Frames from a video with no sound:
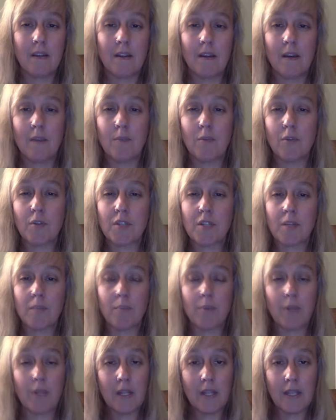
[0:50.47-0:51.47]
immersed
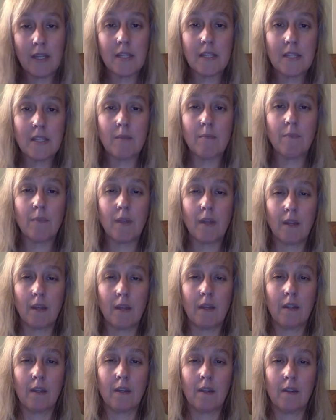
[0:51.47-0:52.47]
completely in
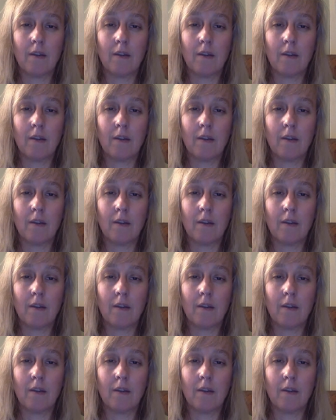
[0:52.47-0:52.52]
something